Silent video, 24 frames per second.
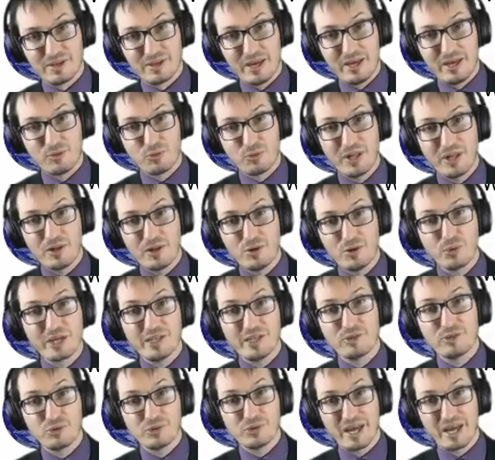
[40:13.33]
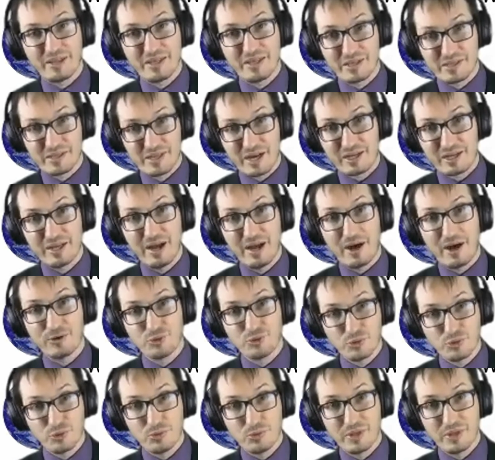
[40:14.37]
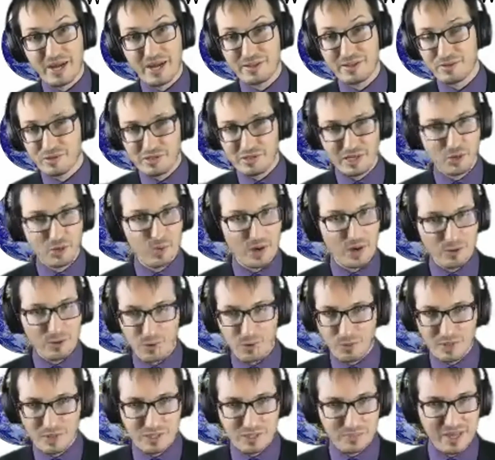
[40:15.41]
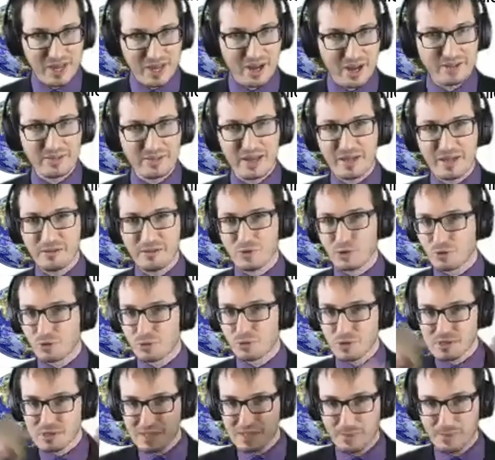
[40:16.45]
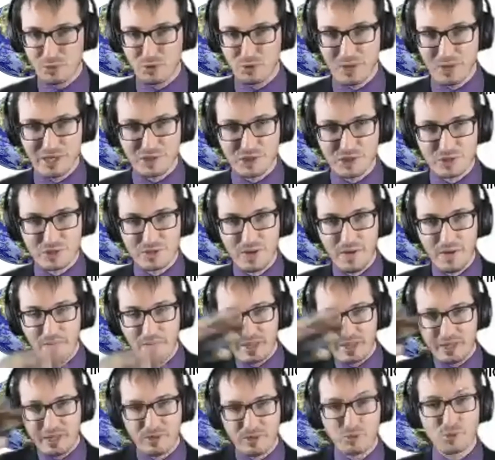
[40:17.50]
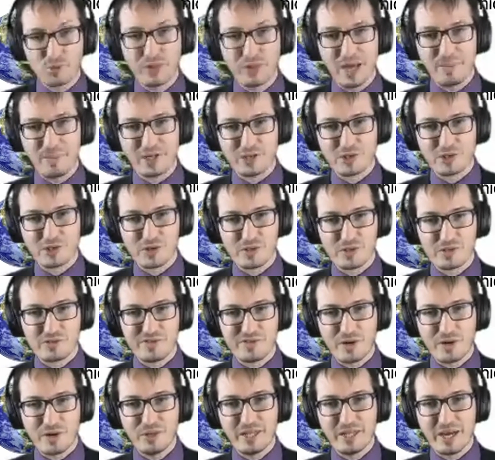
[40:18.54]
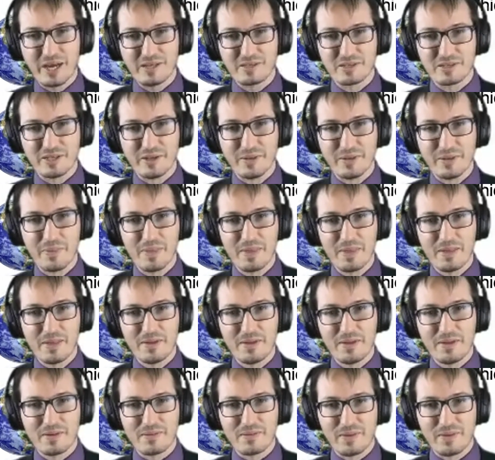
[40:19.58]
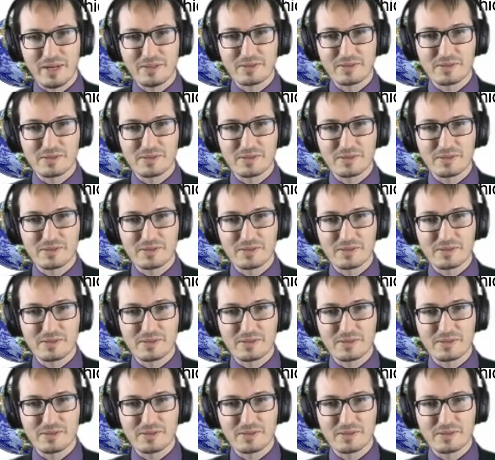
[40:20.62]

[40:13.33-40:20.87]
And we'll look into that, exactly how to do that, the SQL queries behind that, the cross-tabulation in 2 dimensions very nicely. Right.